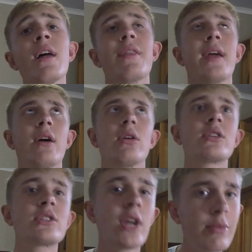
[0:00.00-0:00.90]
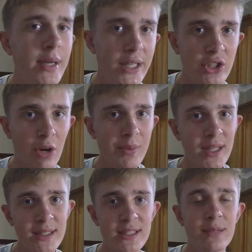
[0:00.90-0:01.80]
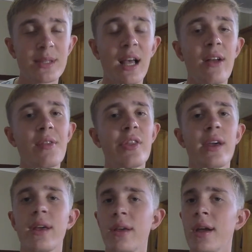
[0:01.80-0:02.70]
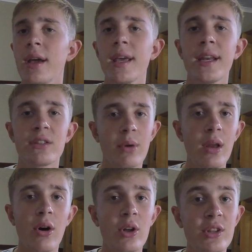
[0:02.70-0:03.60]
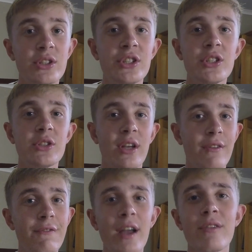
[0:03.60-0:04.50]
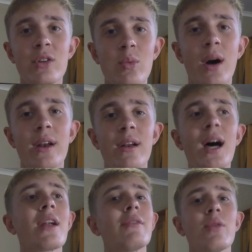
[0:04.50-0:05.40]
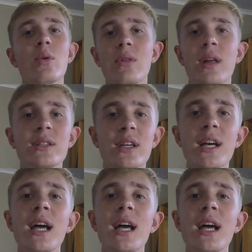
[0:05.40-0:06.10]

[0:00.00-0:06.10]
There are so many sharpening systems out there, it is really hard to choose a favorite one out of all those.